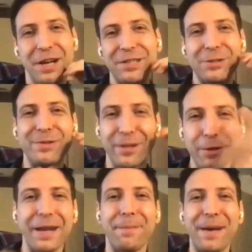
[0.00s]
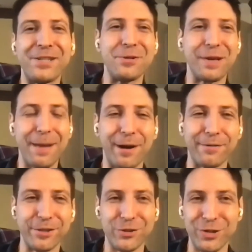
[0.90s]
The challenge was to look at a patient who came
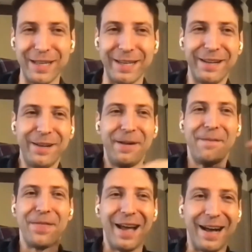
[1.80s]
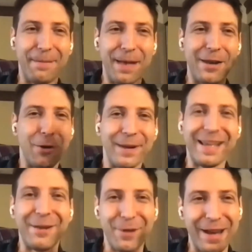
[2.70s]
off the street, and nobody
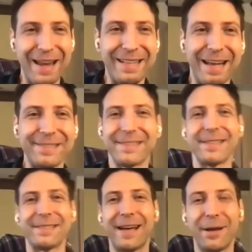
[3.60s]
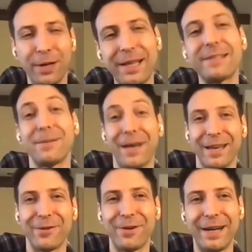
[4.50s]
had run any tests, and decide, what tests am I
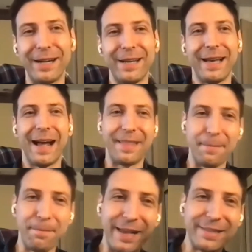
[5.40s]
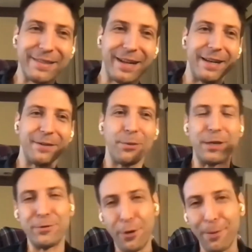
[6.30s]
going to run? And then, based on
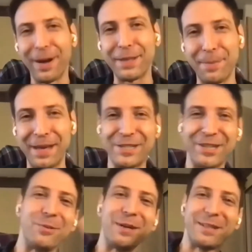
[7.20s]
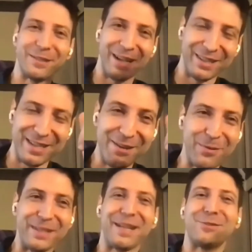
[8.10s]
what you know about the patient and what they're telling you
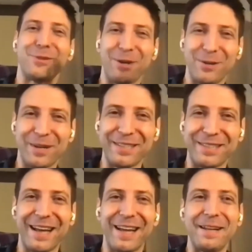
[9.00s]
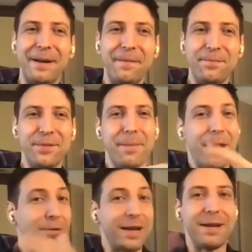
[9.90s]
and what tests were already run, decide, am
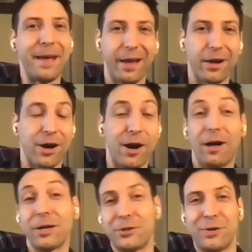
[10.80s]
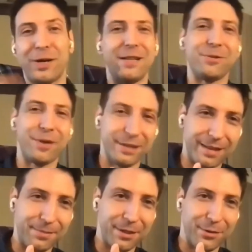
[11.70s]
I ready to make a call, or do I need to run a
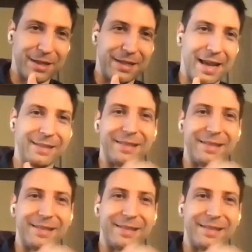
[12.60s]
subsequent test?